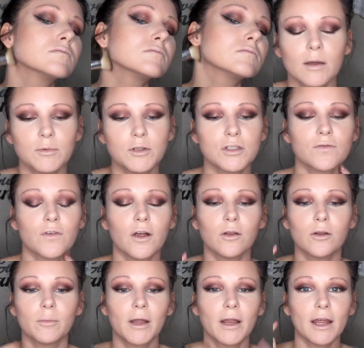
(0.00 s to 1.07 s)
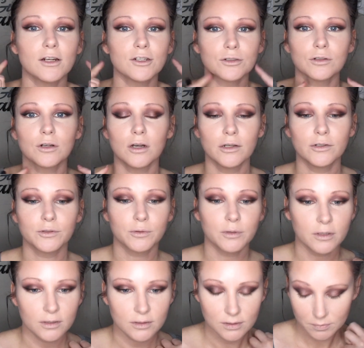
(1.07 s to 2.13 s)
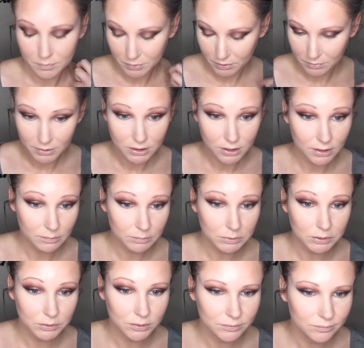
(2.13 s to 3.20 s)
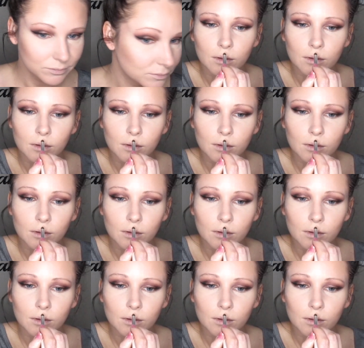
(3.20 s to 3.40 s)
I'm just following my natural contour. That's pretty much all I'm doing.